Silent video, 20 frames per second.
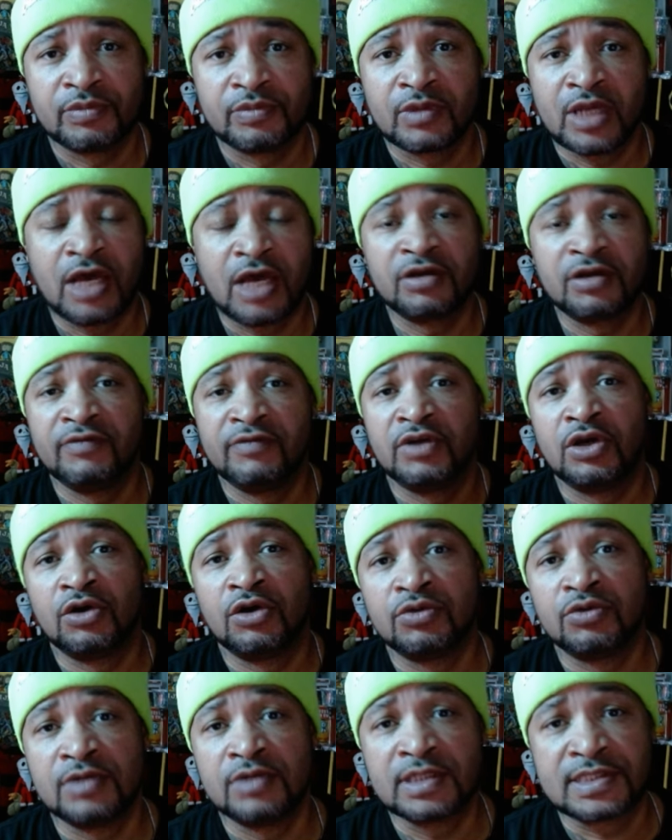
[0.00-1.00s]
I don't even know
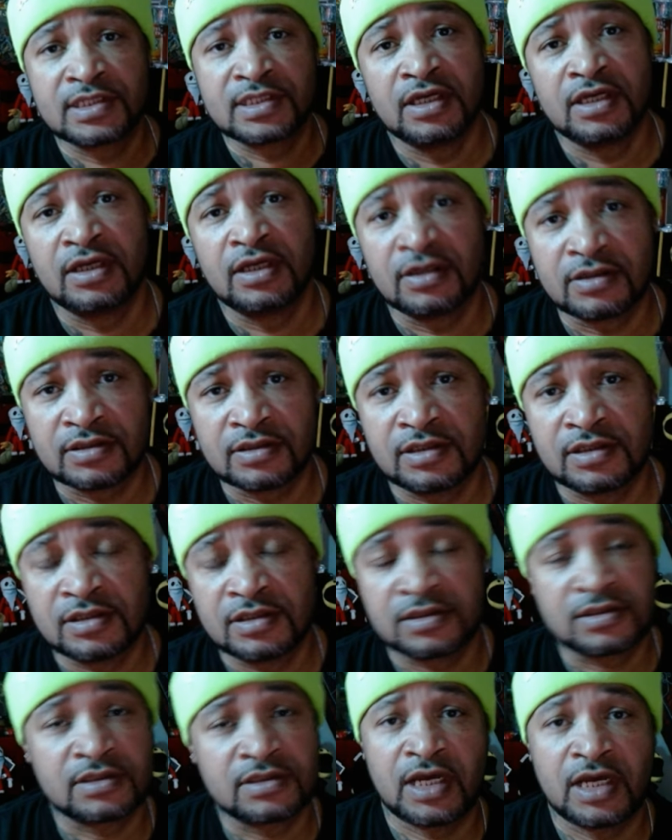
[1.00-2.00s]
who this is.
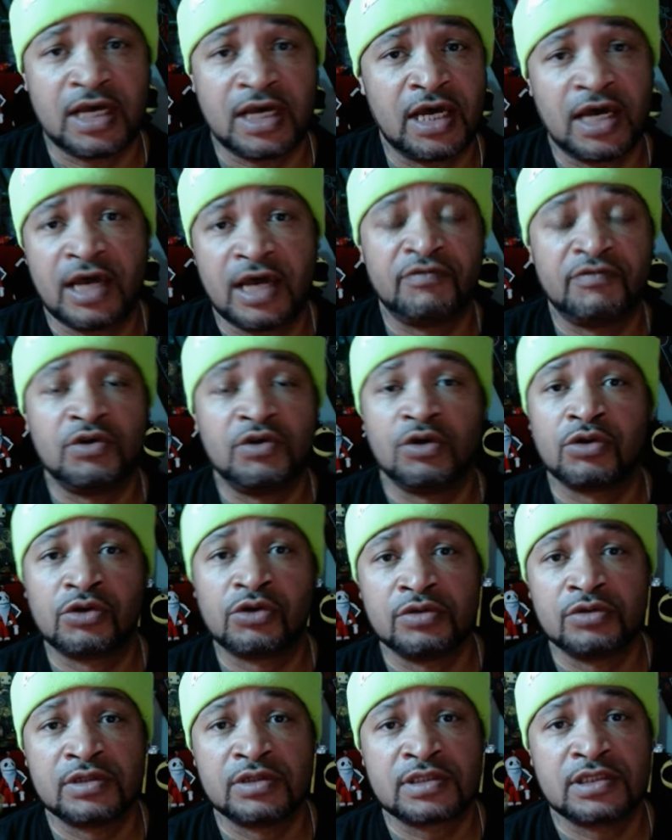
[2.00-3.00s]
This I have no
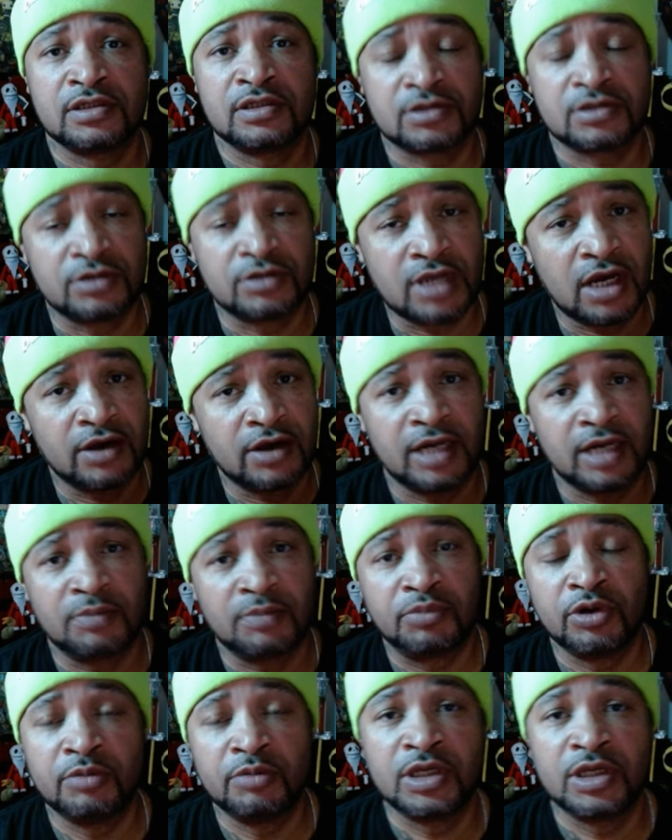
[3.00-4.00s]
clue this is, so y'all gotta
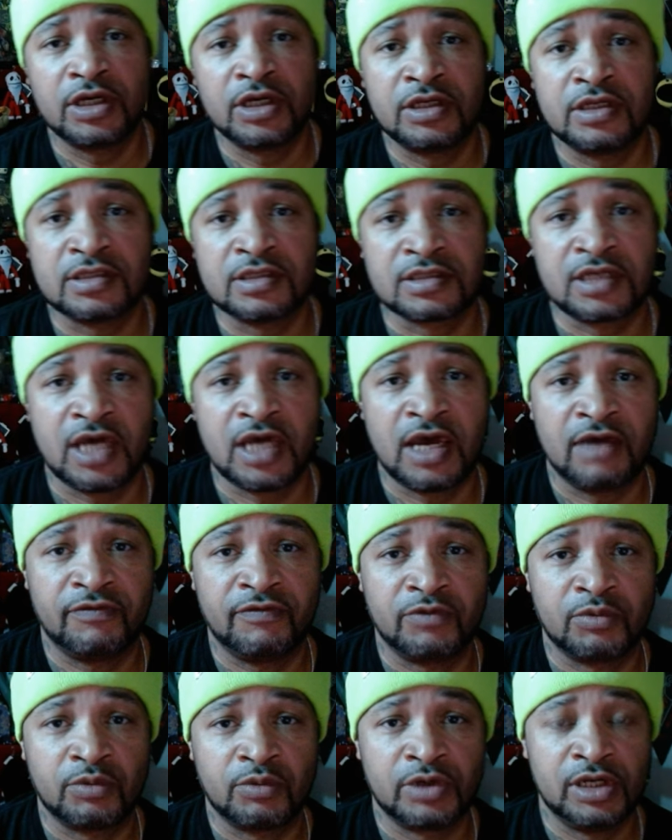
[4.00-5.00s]
put me on this guy for
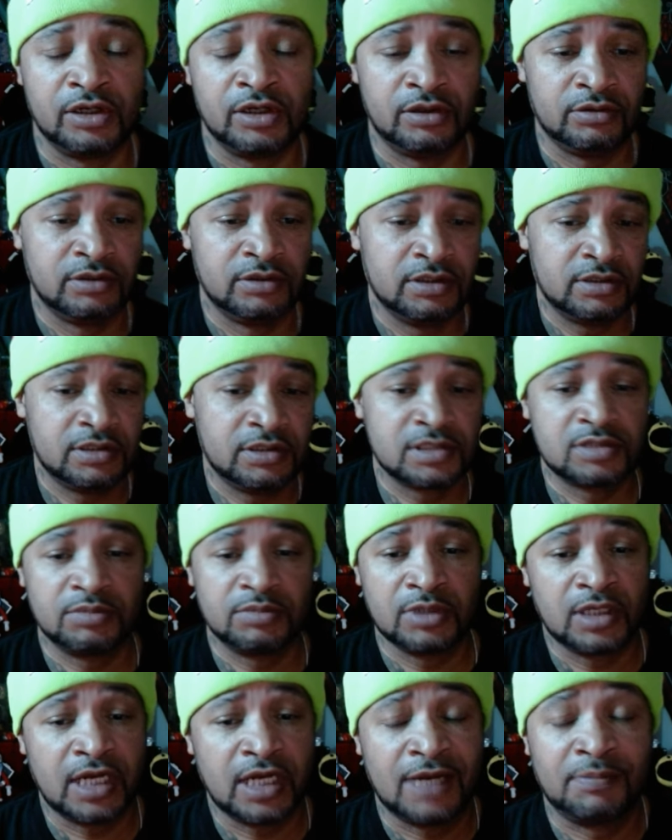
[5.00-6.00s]
real. This
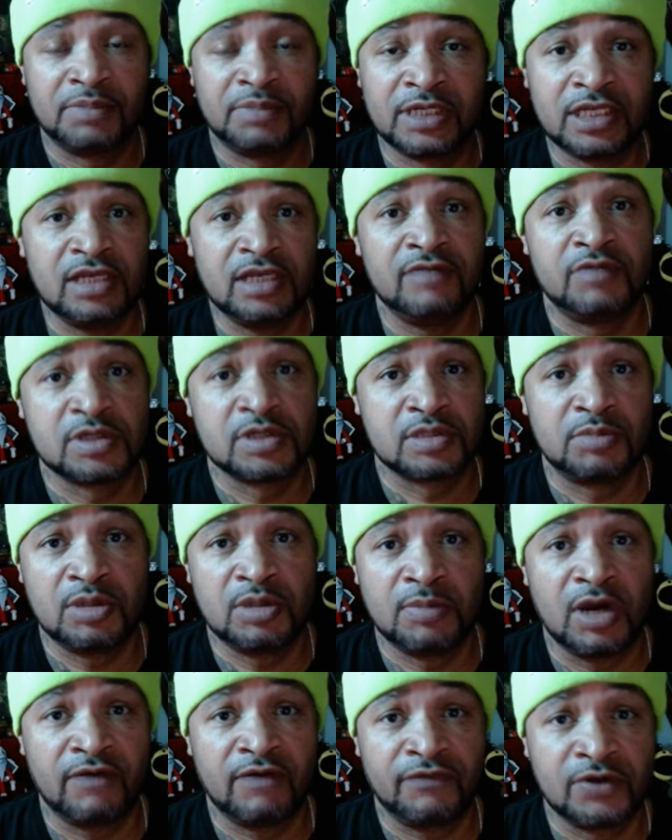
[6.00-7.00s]
I believe this would be
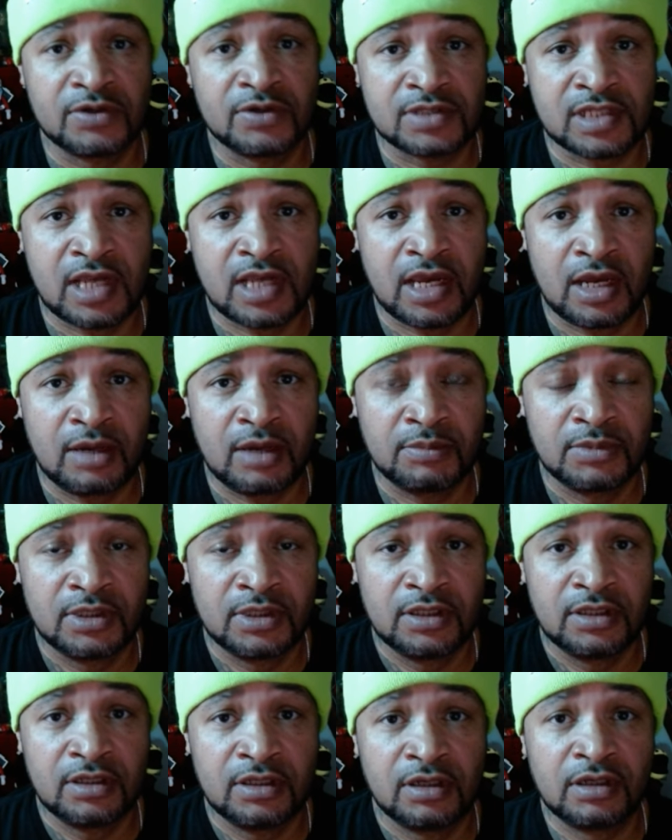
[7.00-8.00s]
my first time
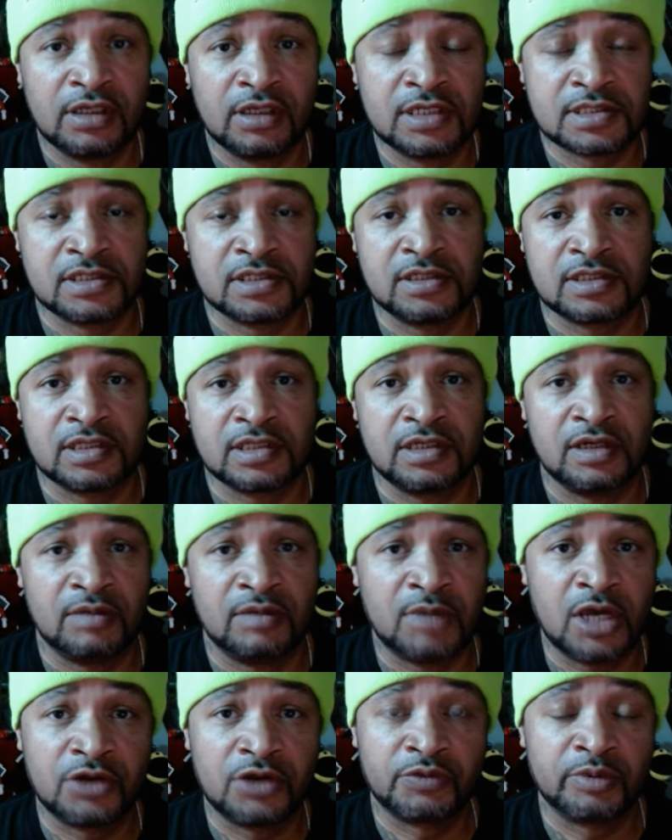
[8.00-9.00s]
listening to him.
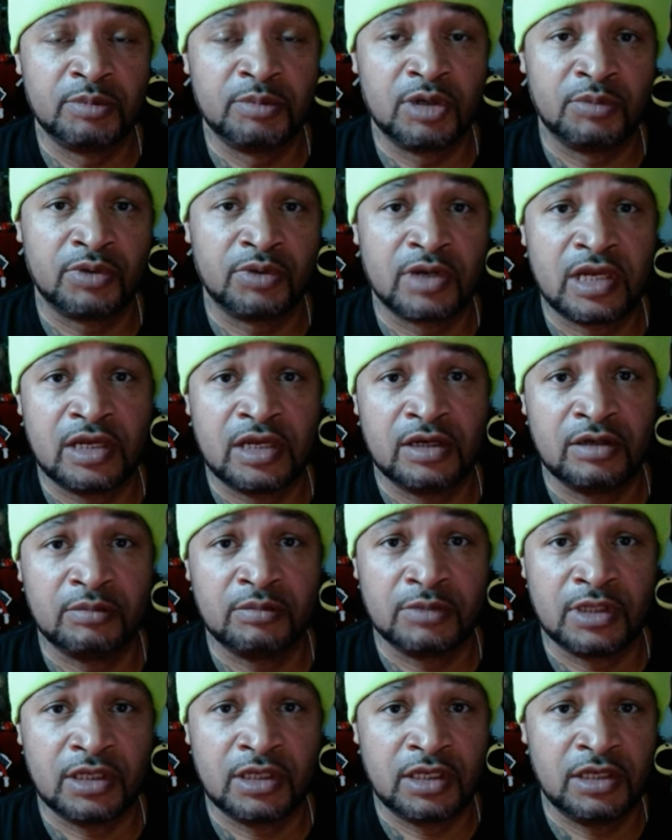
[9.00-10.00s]
I don't remember him
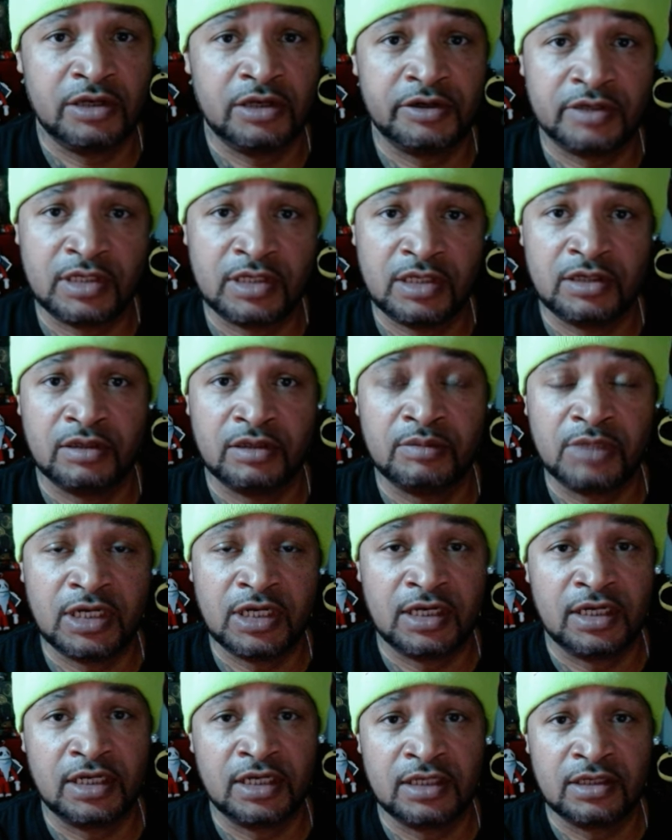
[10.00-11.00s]
hearing him
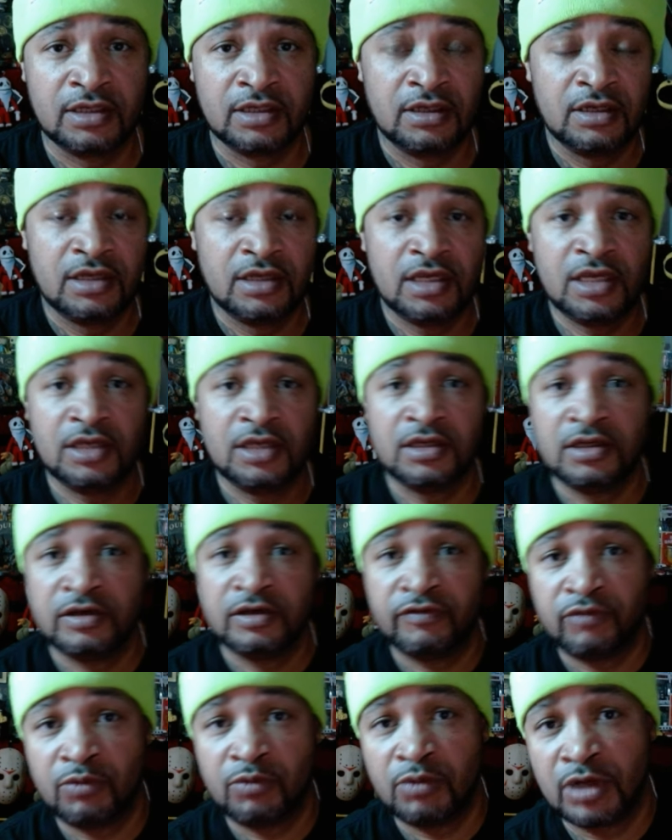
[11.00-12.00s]
on any
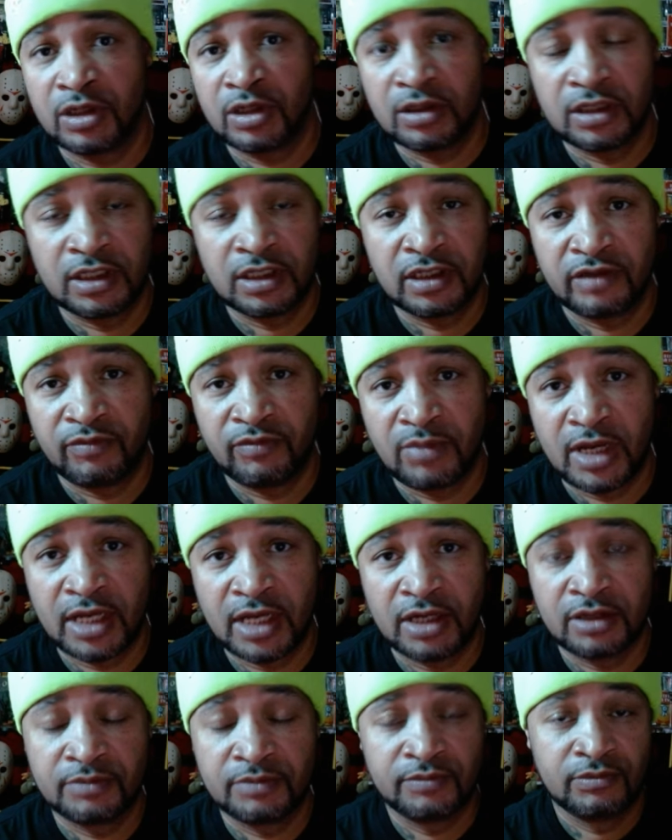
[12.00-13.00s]
of one of
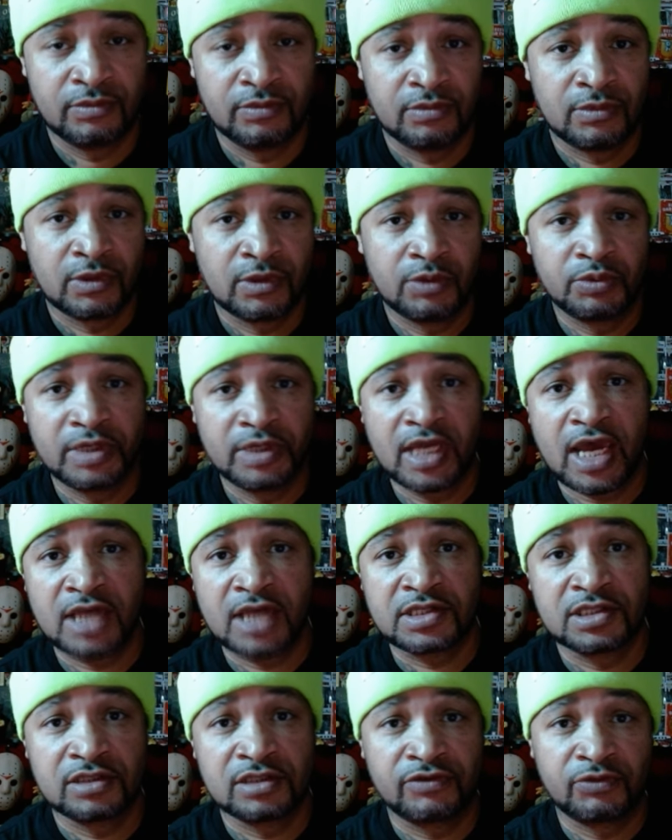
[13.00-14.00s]
my
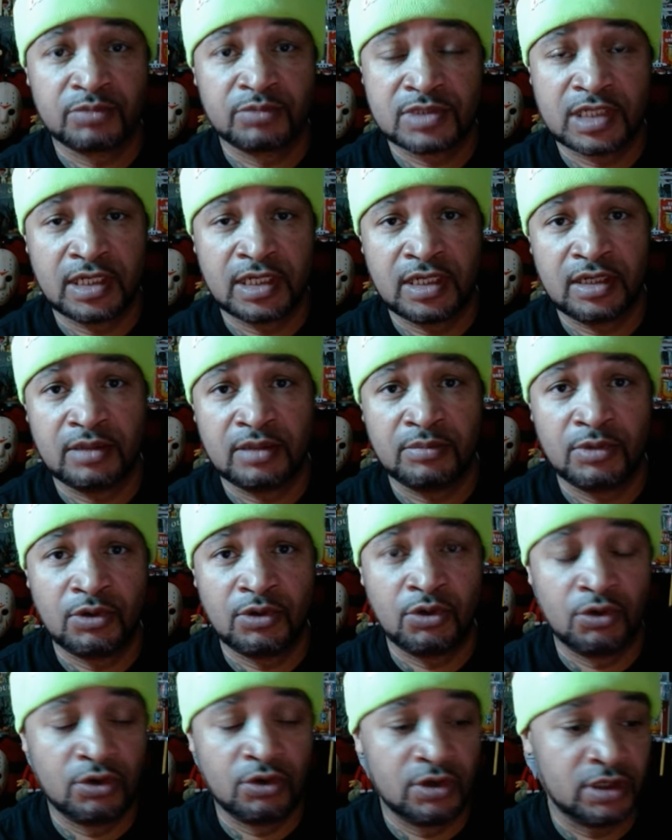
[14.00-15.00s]
reactions from Tom
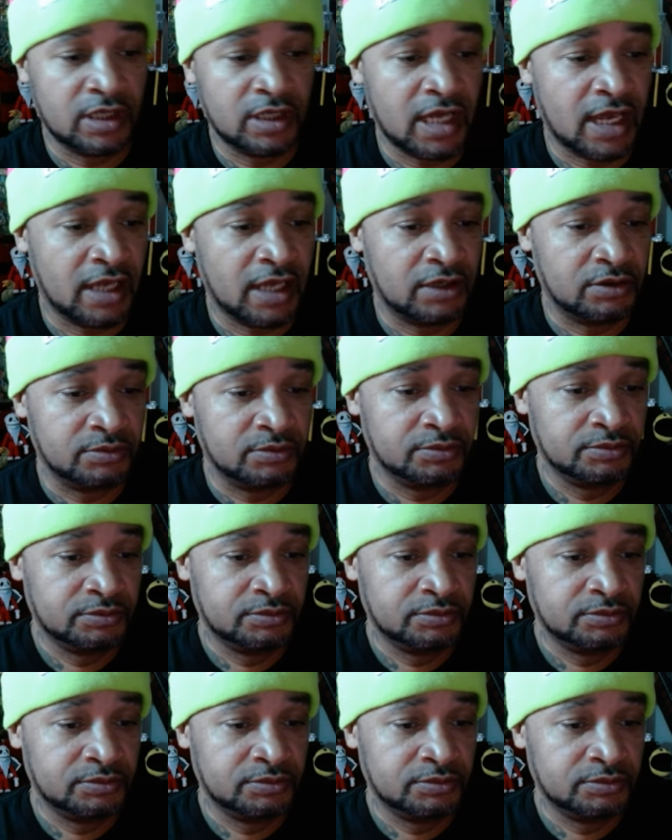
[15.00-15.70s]
or Adam.